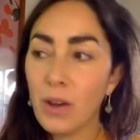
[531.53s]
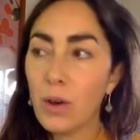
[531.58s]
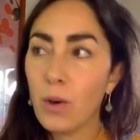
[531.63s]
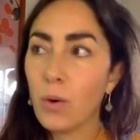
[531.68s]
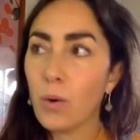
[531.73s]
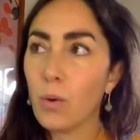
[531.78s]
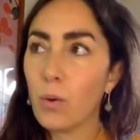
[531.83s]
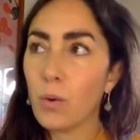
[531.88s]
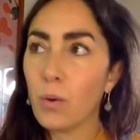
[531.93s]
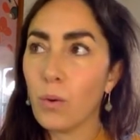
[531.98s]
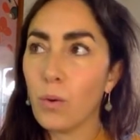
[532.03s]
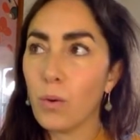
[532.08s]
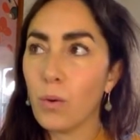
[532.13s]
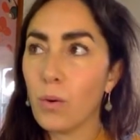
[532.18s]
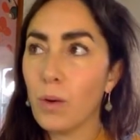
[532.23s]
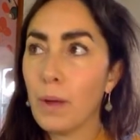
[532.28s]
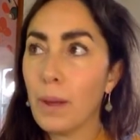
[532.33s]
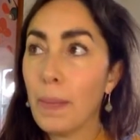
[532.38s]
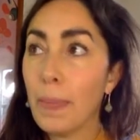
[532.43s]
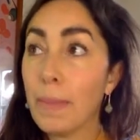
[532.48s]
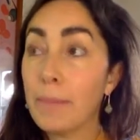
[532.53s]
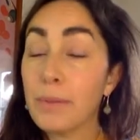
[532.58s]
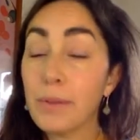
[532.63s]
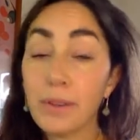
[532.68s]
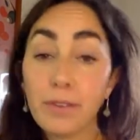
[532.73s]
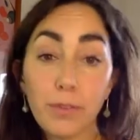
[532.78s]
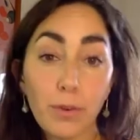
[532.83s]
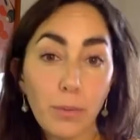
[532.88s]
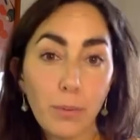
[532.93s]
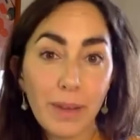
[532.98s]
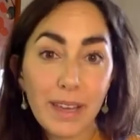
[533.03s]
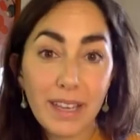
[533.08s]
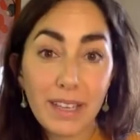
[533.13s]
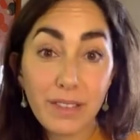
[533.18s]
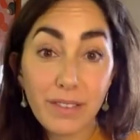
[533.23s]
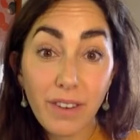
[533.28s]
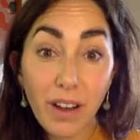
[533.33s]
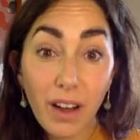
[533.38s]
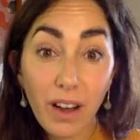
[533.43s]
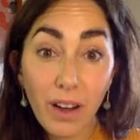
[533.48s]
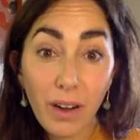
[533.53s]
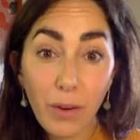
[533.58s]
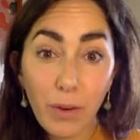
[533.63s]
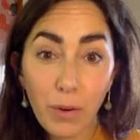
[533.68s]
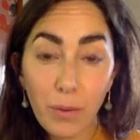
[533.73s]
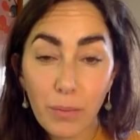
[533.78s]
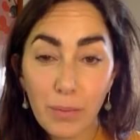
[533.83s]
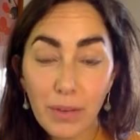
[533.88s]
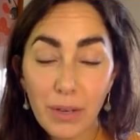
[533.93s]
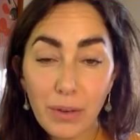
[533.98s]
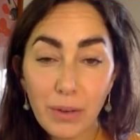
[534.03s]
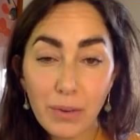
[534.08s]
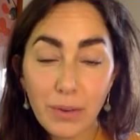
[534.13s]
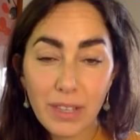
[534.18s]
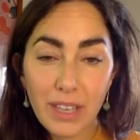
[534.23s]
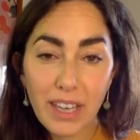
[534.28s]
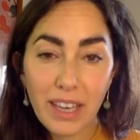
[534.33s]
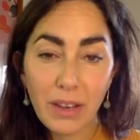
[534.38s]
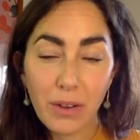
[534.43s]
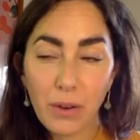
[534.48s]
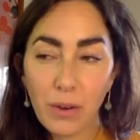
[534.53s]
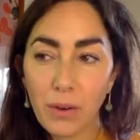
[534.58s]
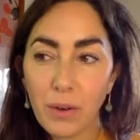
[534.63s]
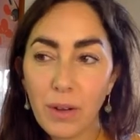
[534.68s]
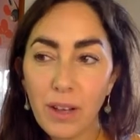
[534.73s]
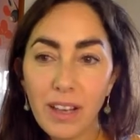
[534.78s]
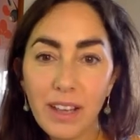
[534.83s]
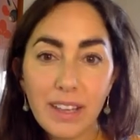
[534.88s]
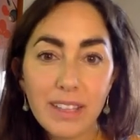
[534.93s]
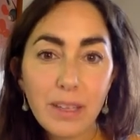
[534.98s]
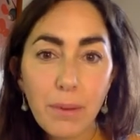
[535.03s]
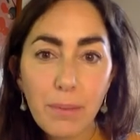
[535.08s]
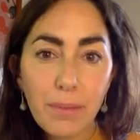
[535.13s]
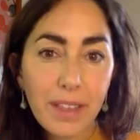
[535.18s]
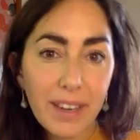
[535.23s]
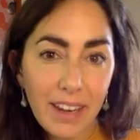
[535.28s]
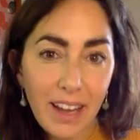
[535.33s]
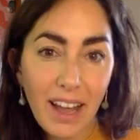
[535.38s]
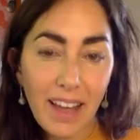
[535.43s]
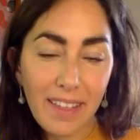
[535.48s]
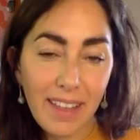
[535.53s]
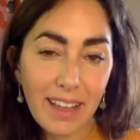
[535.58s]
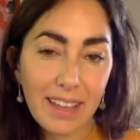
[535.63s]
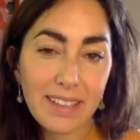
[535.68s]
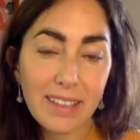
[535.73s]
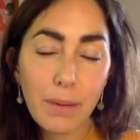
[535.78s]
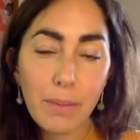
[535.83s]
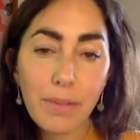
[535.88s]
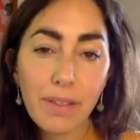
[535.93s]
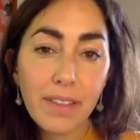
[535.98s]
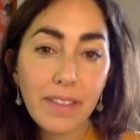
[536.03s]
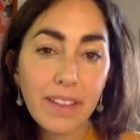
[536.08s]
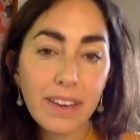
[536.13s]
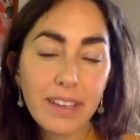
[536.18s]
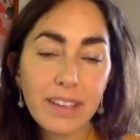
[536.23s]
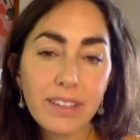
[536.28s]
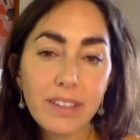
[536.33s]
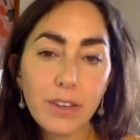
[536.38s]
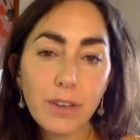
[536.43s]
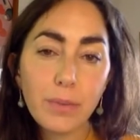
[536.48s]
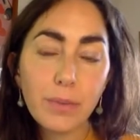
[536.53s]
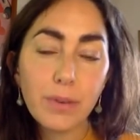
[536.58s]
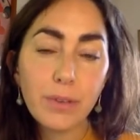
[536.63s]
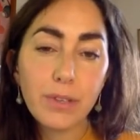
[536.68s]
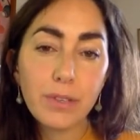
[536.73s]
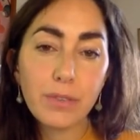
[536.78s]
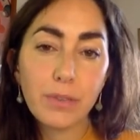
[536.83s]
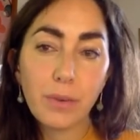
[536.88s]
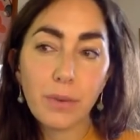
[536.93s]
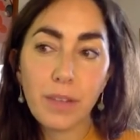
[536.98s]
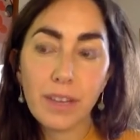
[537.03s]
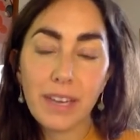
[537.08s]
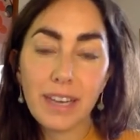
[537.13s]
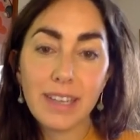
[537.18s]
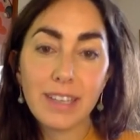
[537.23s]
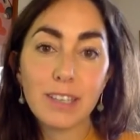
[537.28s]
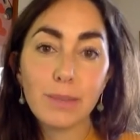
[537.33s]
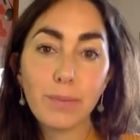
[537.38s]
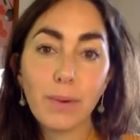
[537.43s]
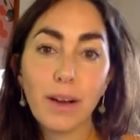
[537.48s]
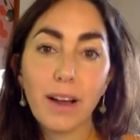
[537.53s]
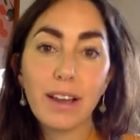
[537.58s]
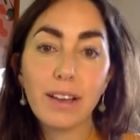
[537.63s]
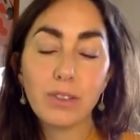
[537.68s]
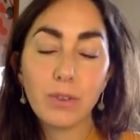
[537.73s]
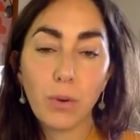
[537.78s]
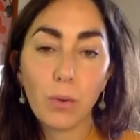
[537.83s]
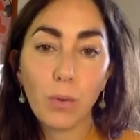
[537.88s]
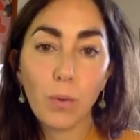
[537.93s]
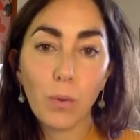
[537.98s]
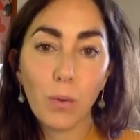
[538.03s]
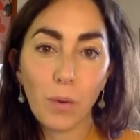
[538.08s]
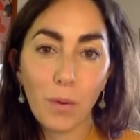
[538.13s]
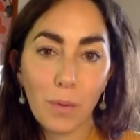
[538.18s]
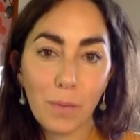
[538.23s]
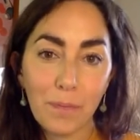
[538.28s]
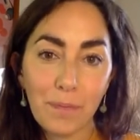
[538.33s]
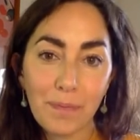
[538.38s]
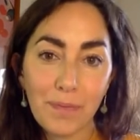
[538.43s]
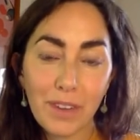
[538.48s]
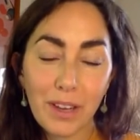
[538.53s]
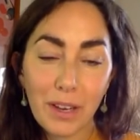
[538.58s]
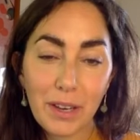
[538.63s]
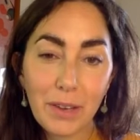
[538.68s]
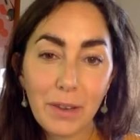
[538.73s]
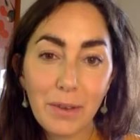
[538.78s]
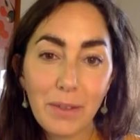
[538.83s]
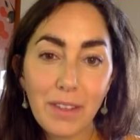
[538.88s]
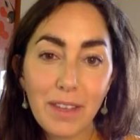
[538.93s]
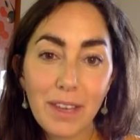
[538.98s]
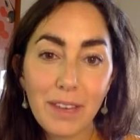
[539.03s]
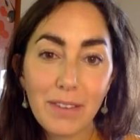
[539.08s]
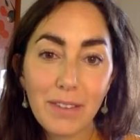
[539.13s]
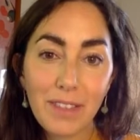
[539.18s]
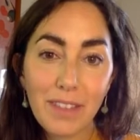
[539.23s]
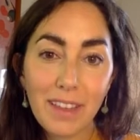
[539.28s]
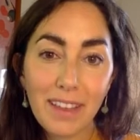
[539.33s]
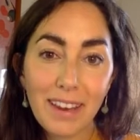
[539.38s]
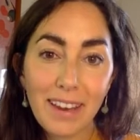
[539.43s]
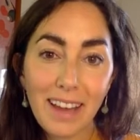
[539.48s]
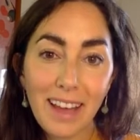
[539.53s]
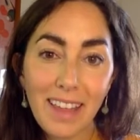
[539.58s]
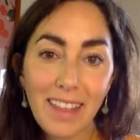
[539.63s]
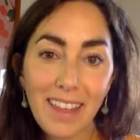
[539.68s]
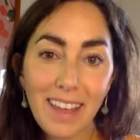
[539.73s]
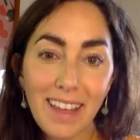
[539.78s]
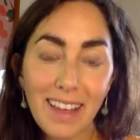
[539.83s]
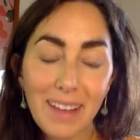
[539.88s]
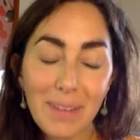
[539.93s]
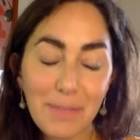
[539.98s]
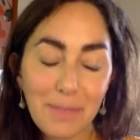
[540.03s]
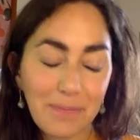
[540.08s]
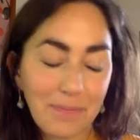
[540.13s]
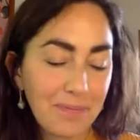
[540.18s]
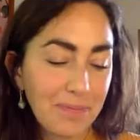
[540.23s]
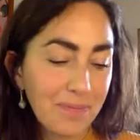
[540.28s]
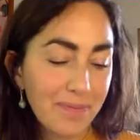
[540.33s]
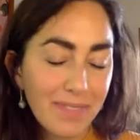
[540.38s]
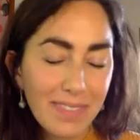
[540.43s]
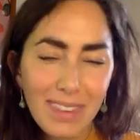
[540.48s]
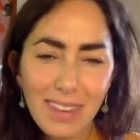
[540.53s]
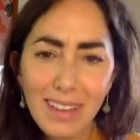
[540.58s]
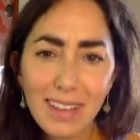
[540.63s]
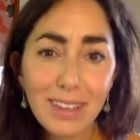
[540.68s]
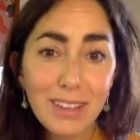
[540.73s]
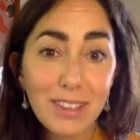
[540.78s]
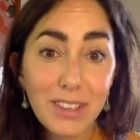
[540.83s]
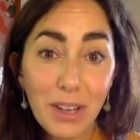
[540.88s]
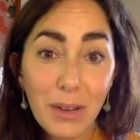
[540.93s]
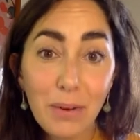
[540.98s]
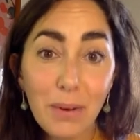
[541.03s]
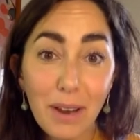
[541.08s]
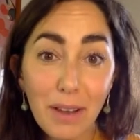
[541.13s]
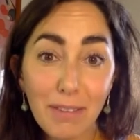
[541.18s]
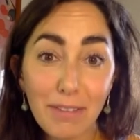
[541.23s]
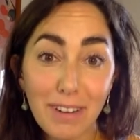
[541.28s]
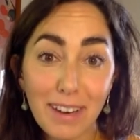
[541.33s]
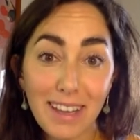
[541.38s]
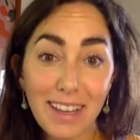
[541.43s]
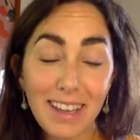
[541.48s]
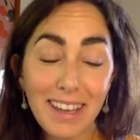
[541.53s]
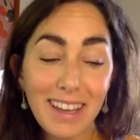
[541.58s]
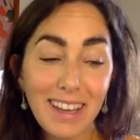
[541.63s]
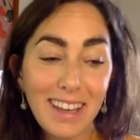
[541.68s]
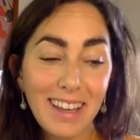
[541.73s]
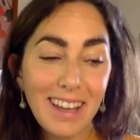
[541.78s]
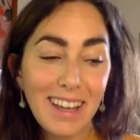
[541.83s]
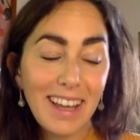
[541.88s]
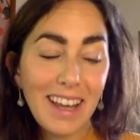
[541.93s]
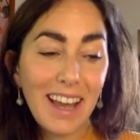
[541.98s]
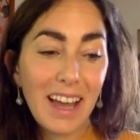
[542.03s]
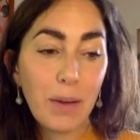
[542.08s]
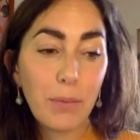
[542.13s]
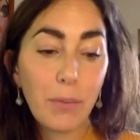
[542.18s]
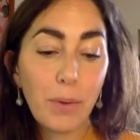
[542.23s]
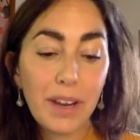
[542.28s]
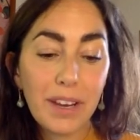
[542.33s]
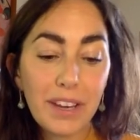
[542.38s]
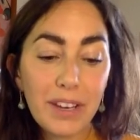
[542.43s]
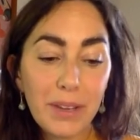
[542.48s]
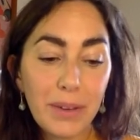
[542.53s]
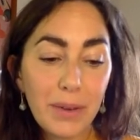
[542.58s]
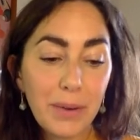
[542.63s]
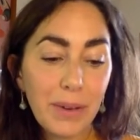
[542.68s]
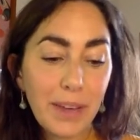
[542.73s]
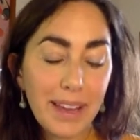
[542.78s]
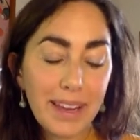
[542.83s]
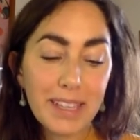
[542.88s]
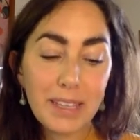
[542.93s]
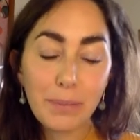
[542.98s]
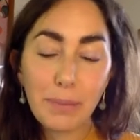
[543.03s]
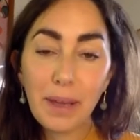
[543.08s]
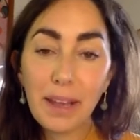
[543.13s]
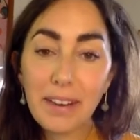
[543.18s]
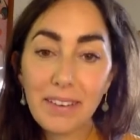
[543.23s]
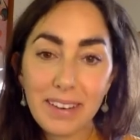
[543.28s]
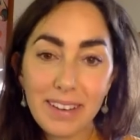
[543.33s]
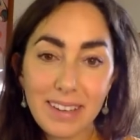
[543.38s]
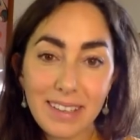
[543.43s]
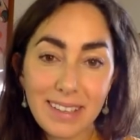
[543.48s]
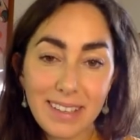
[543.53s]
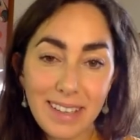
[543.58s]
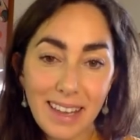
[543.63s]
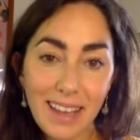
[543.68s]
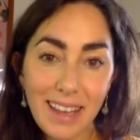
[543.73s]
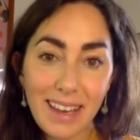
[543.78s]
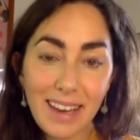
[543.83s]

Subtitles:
or a beautiful piece of art or music or something like that, something that is so beautiful that it inspires awe. Can you think of a thing like that? So lovely. And when you experience it,